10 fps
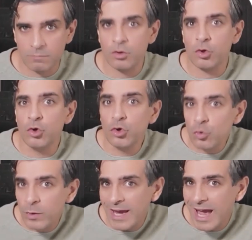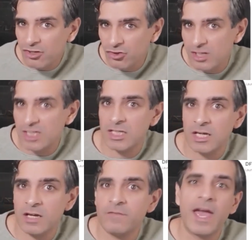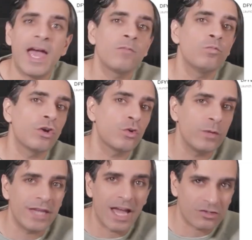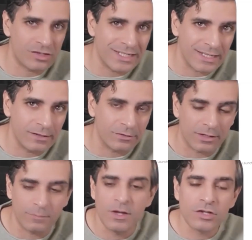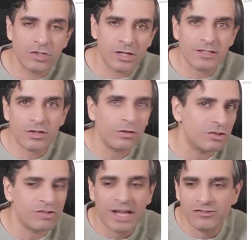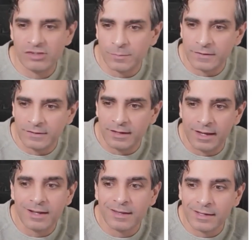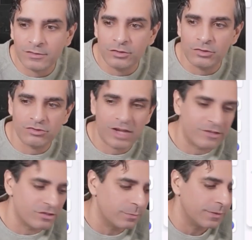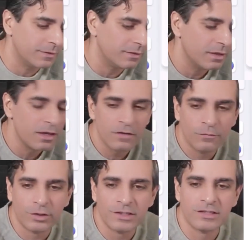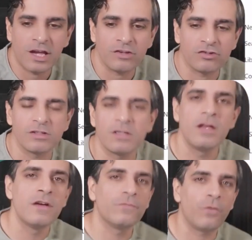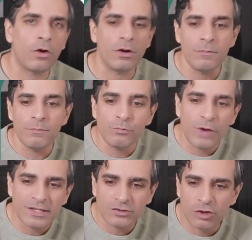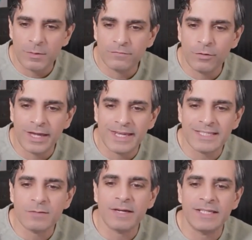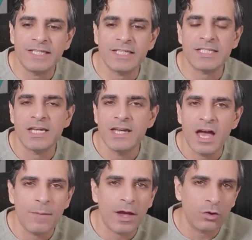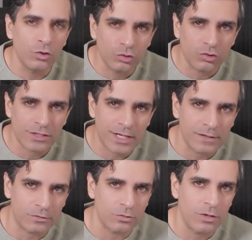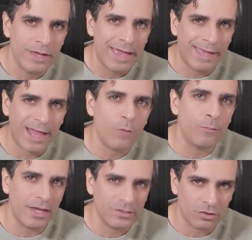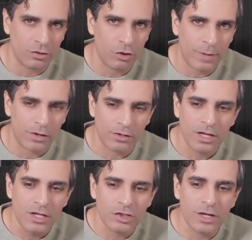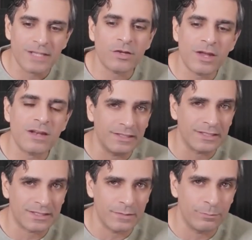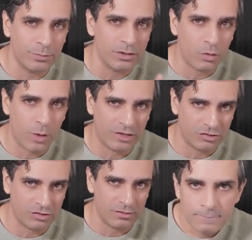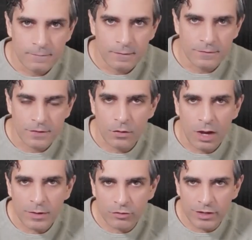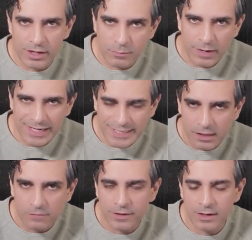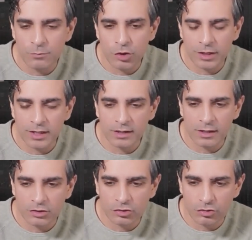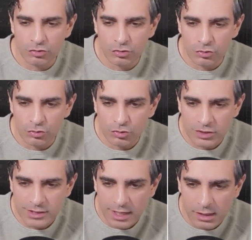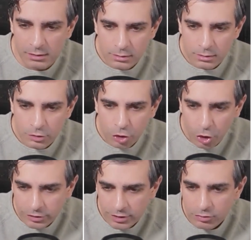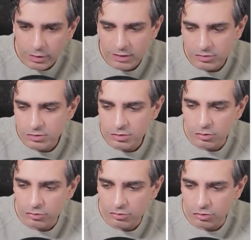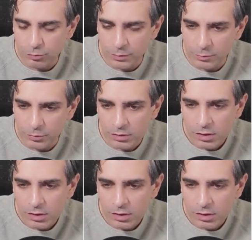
Who do we actually serve and what do we actually sell to them? So let's go into ChatGPT, and I like to use ChatGPT for discussion, for brainstorming, for getting some ideas about who to sell to and how best to go about it. So let's go ahead and ask a simple question. So I'm a creator myself, and I'm looking to sell content creation solution to people.